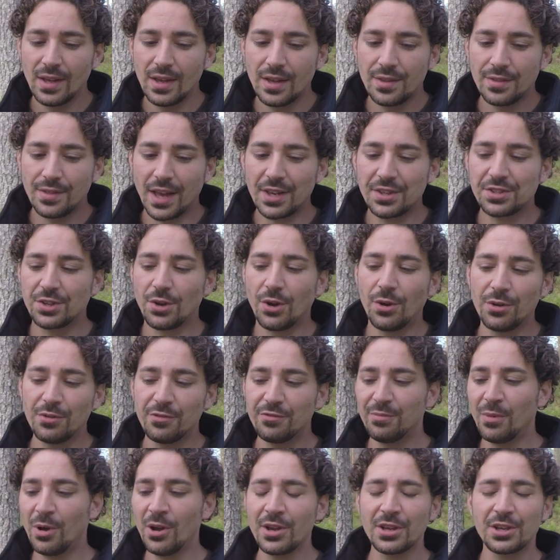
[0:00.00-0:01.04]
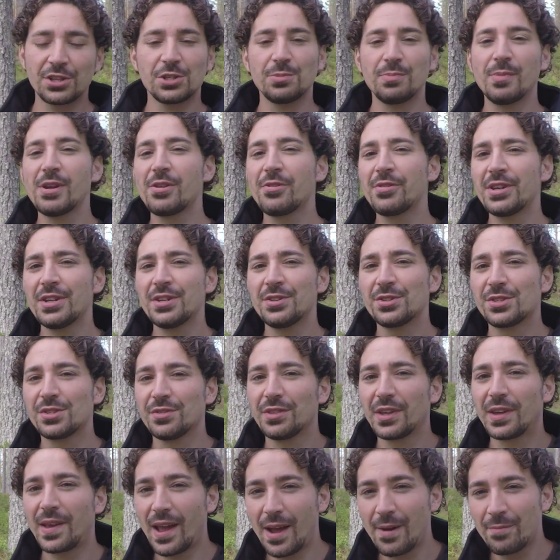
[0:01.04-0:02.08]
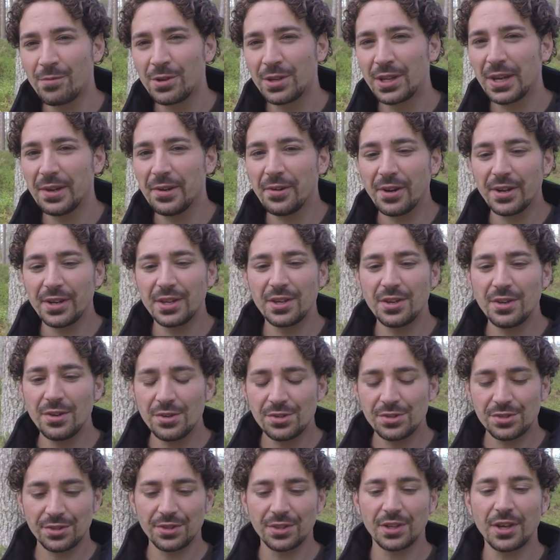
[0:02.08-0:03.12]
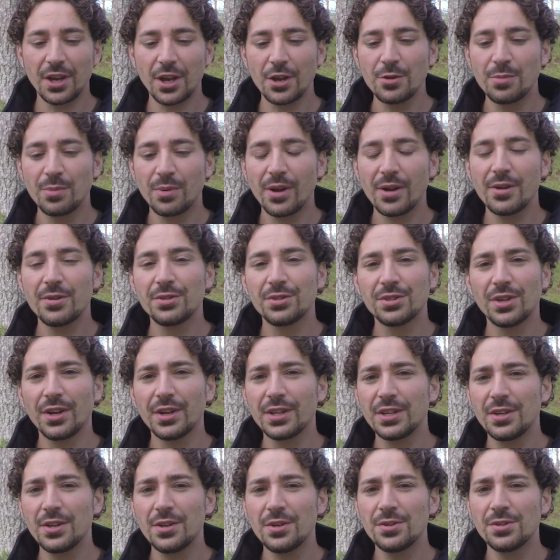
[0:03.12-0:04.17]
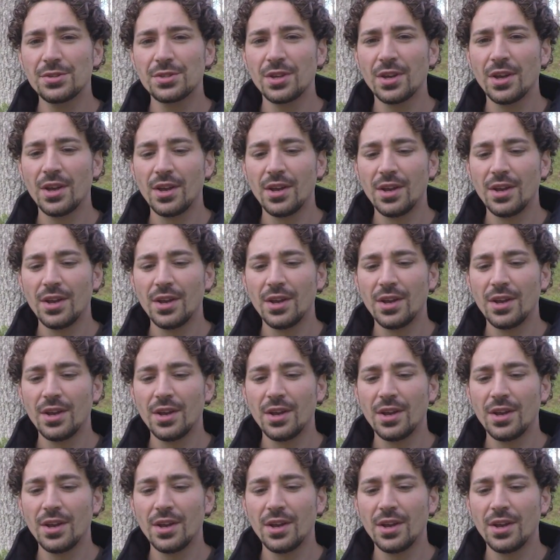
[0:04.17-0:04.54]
That's kind of my experience of the camera gear I use and the GoPros I use.